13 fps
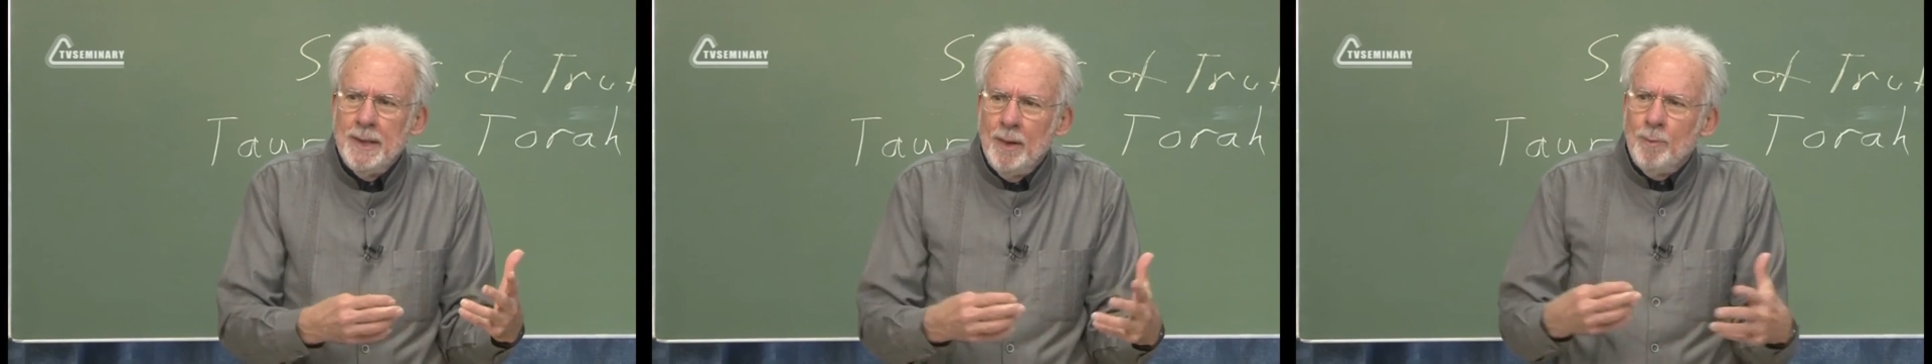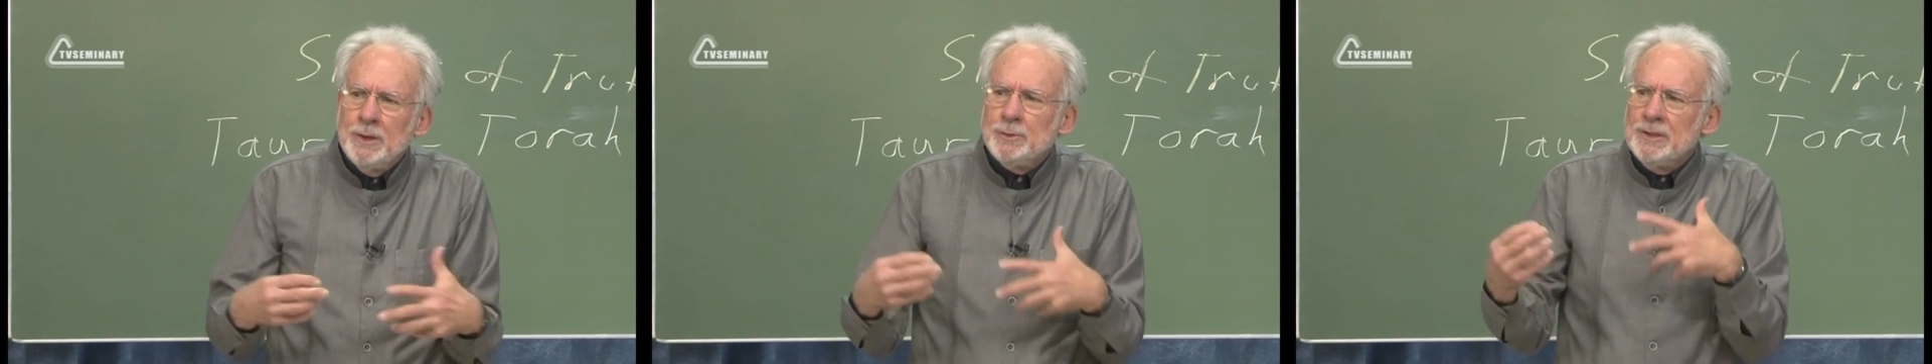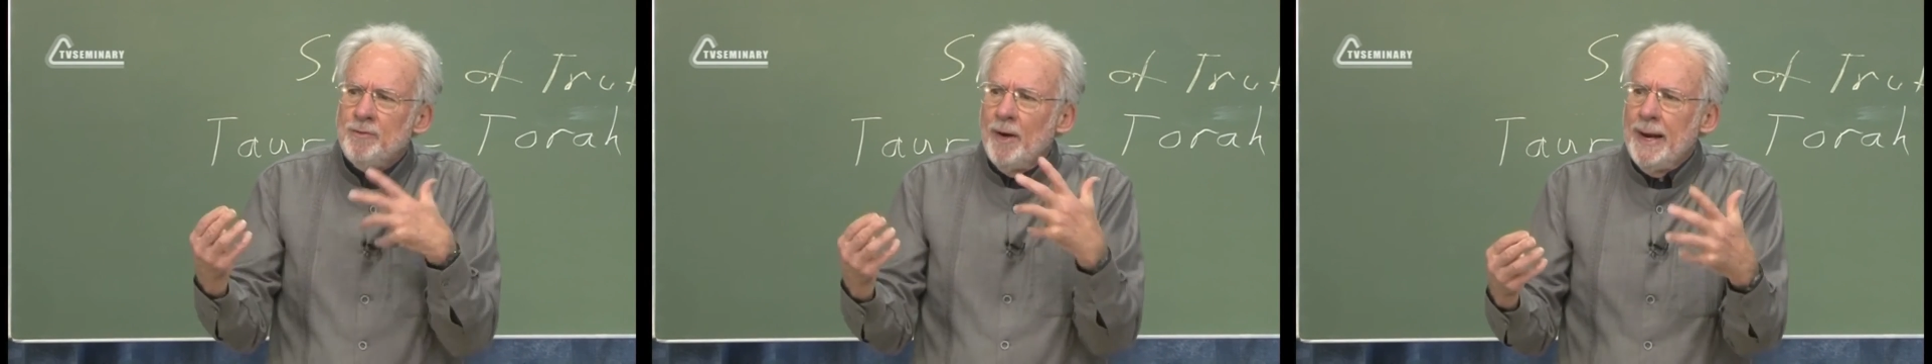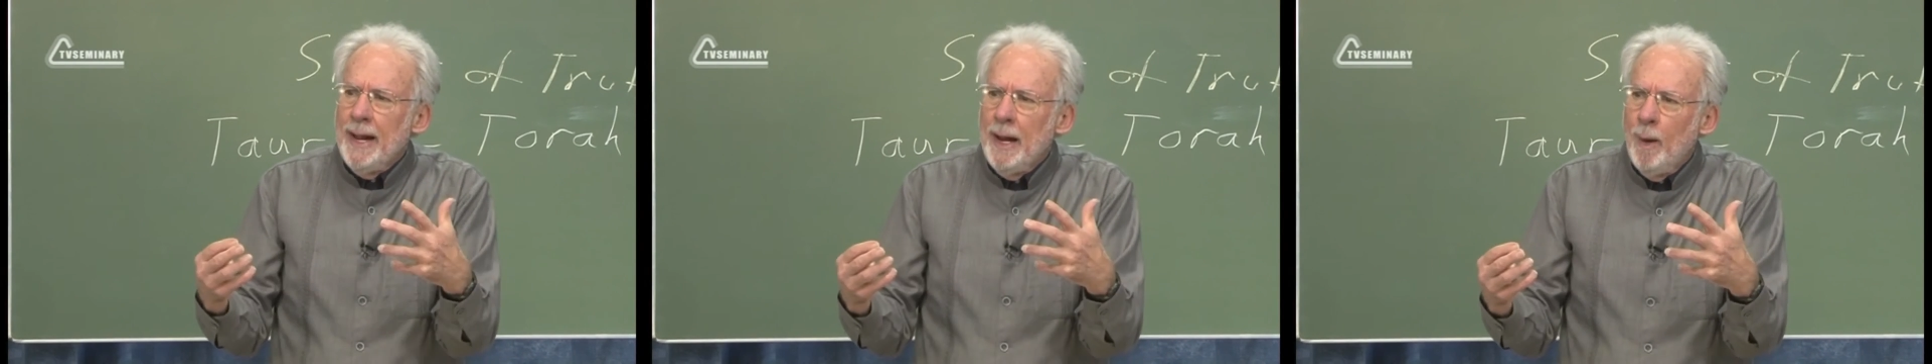which was
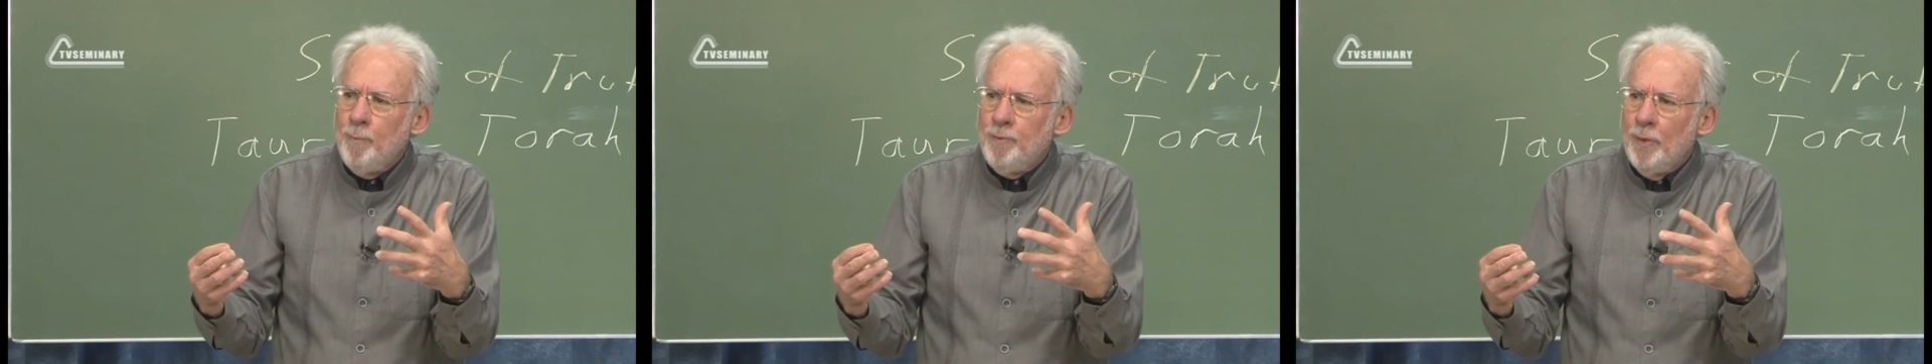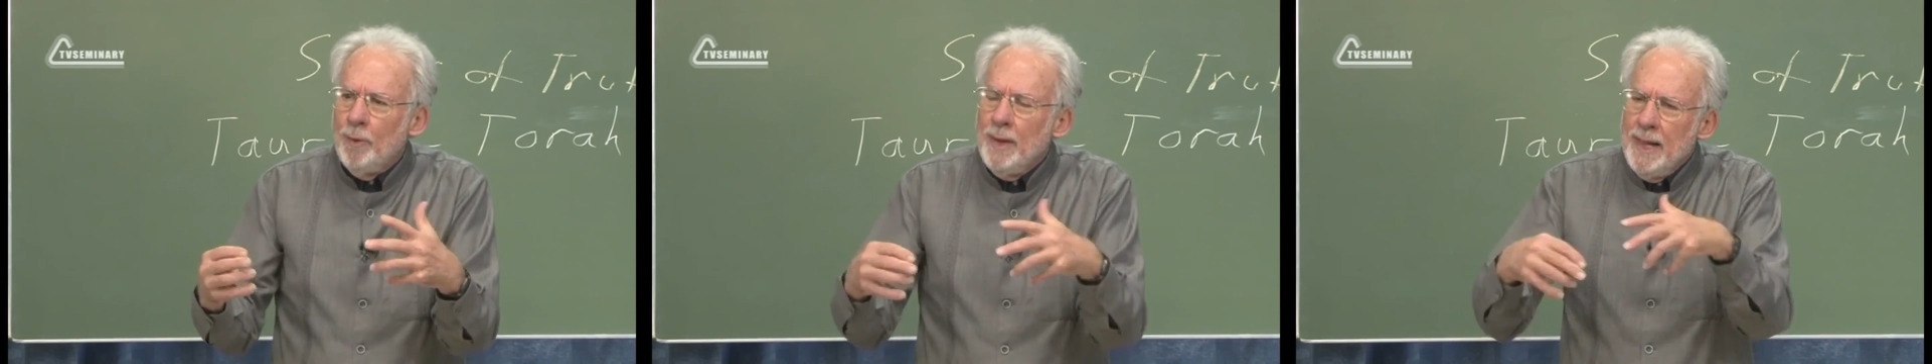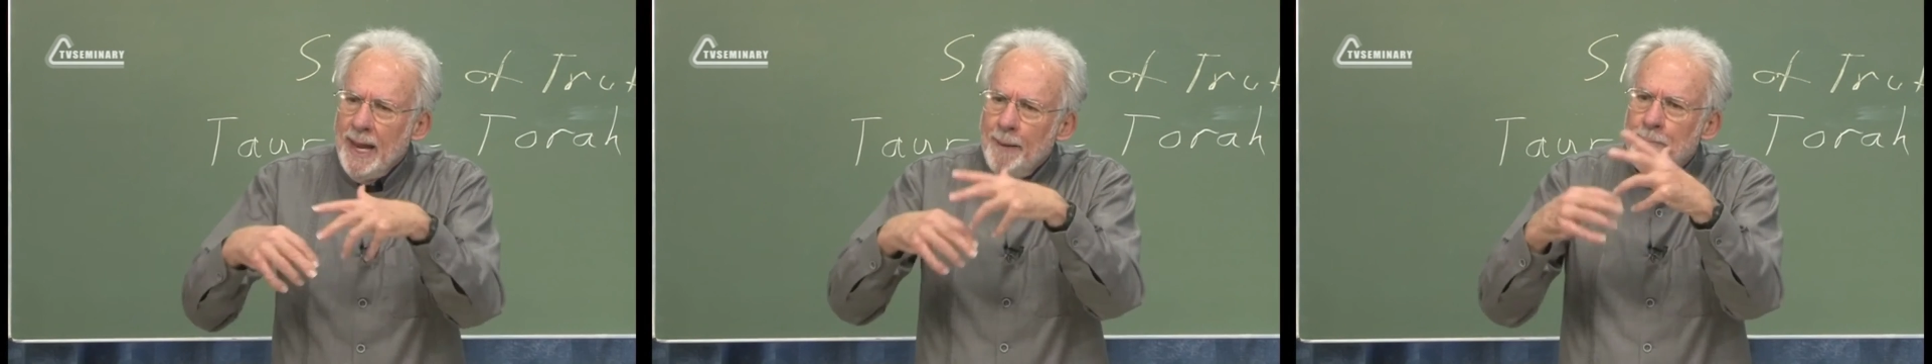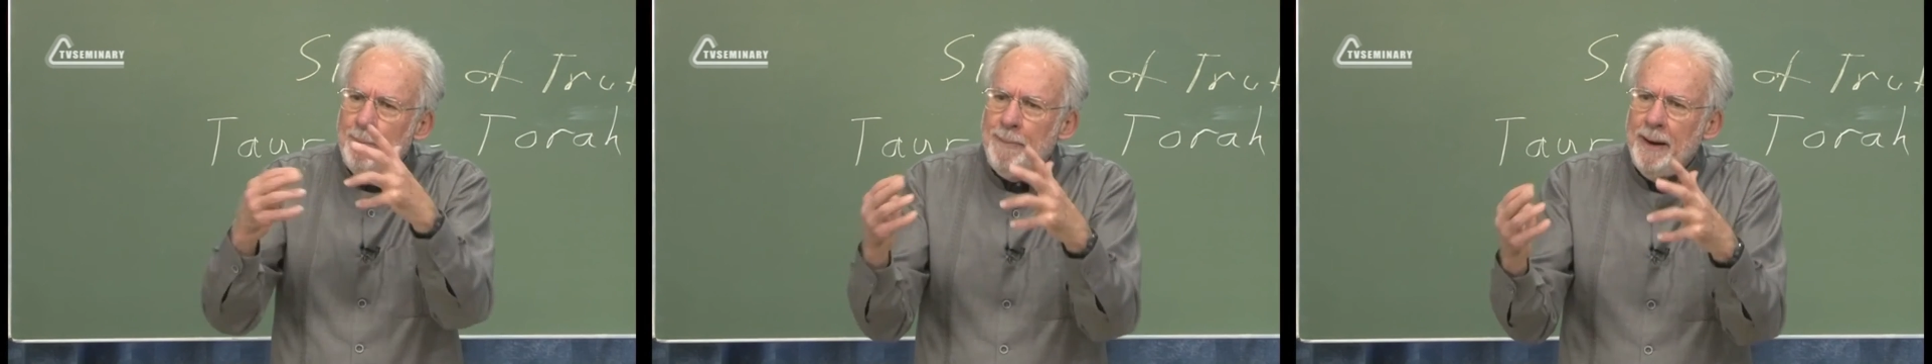very helpful in
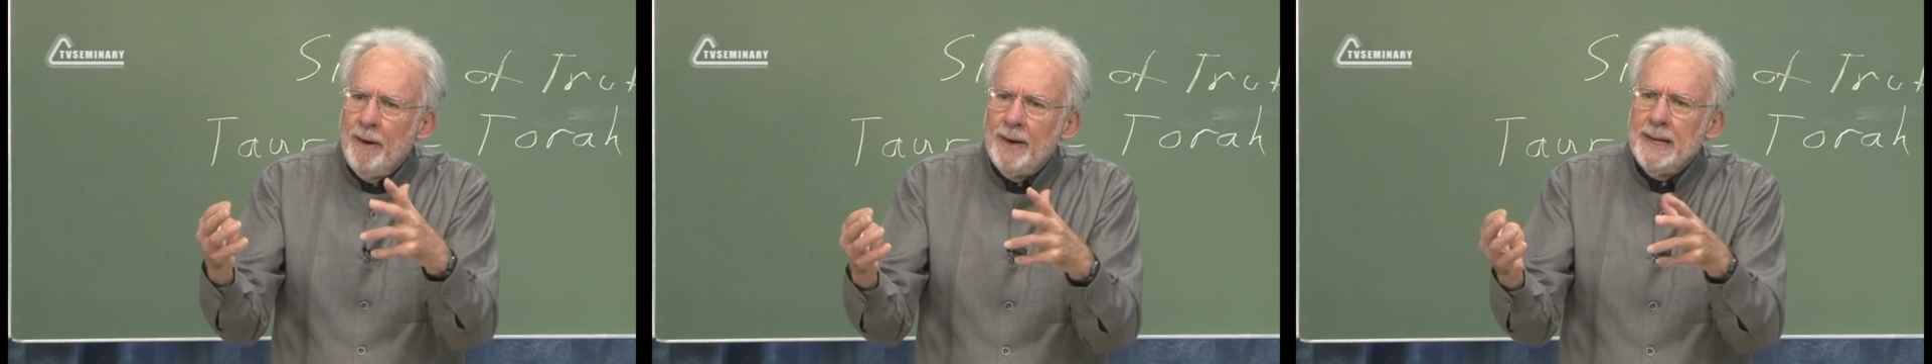preparing